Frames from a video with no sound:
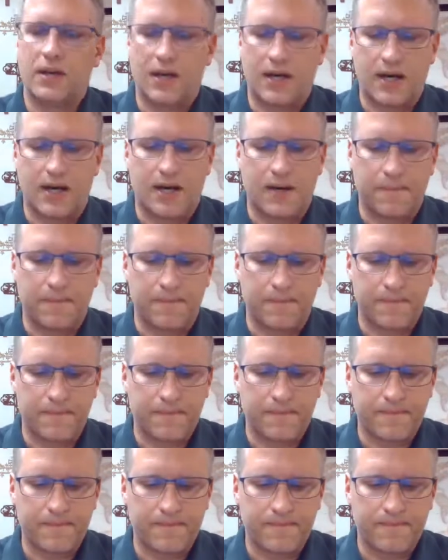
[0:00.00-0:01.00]
um,
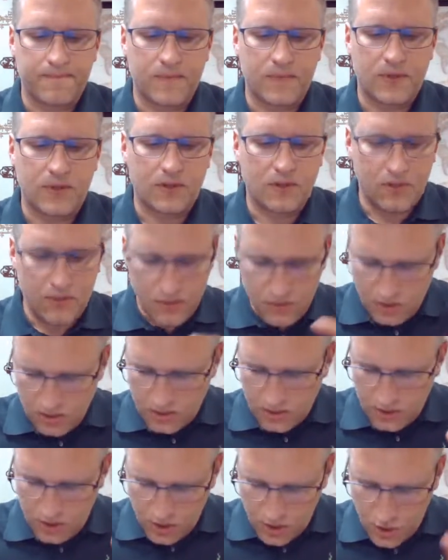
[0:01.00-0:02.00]

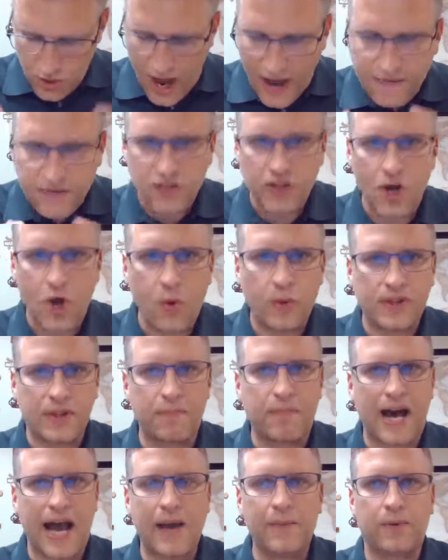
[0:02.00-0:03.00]
you have to know what
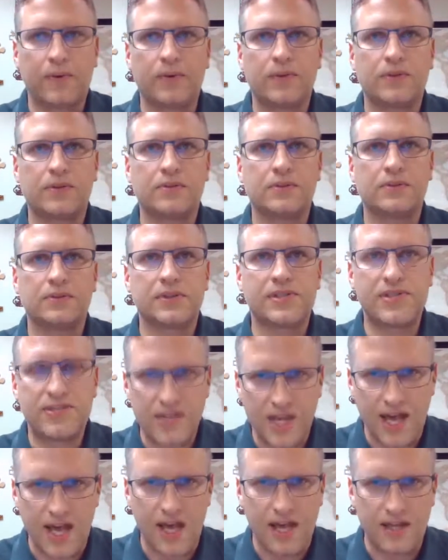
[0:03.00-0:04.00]
the Bible
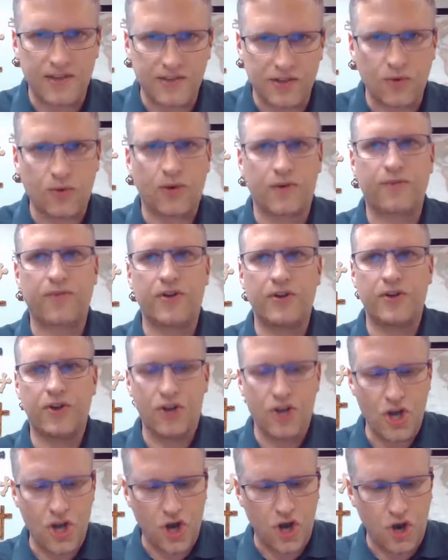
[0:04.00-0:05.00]
says in order for you to
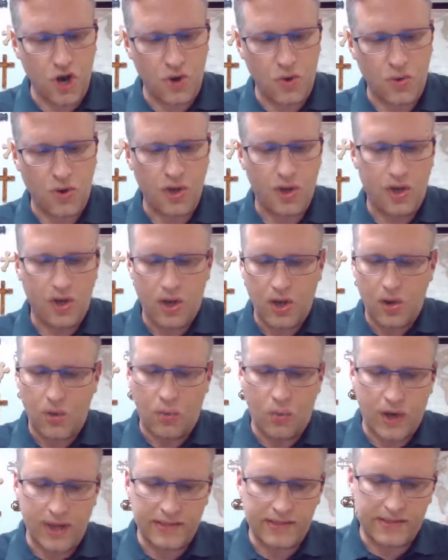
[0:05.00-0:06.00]
know
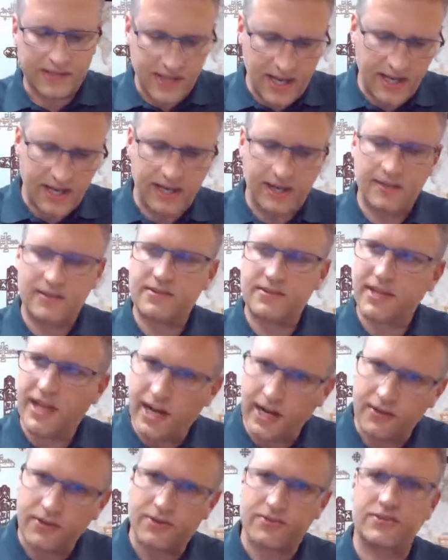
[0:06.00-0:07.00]
what settings,
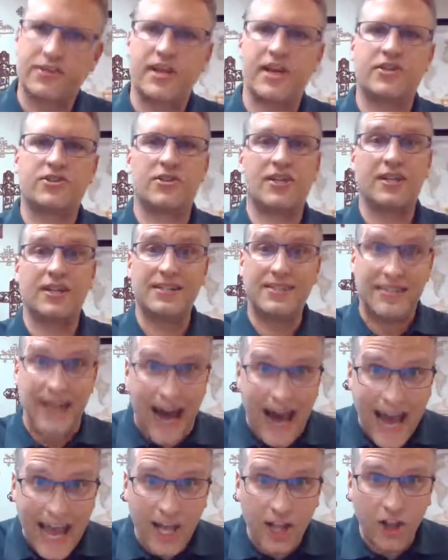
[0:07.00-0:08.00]
characterization,
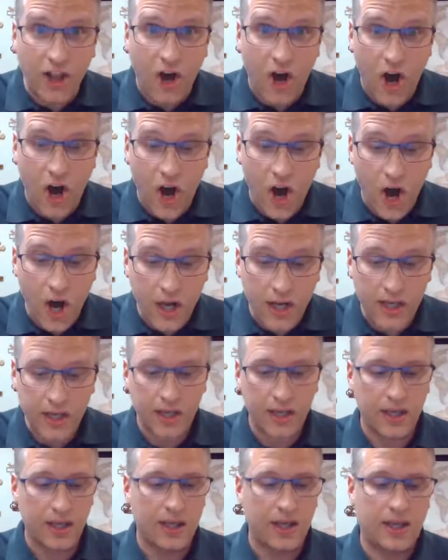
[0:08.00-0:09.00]
dialogue
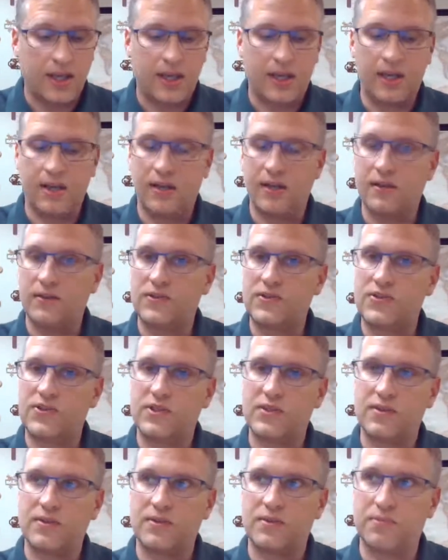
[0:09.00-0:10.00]

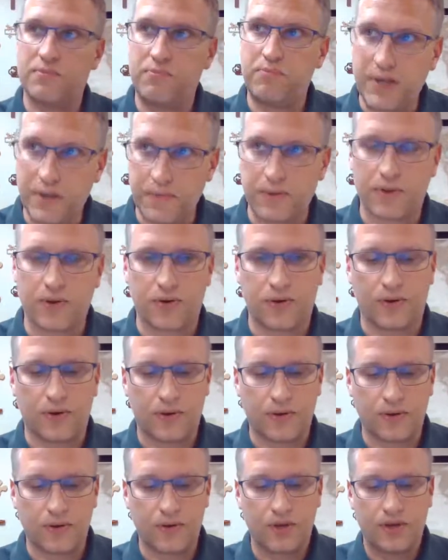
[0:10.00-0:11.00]
is
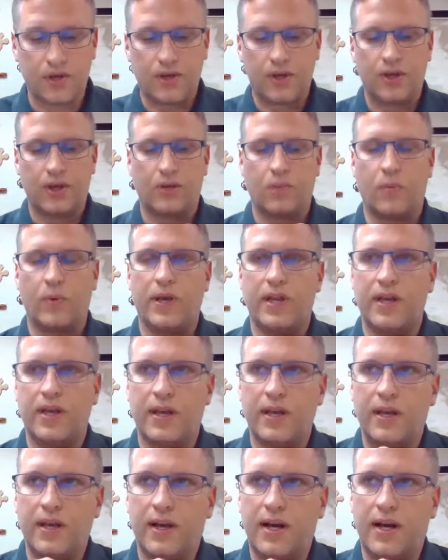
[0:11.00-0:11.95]
biblical when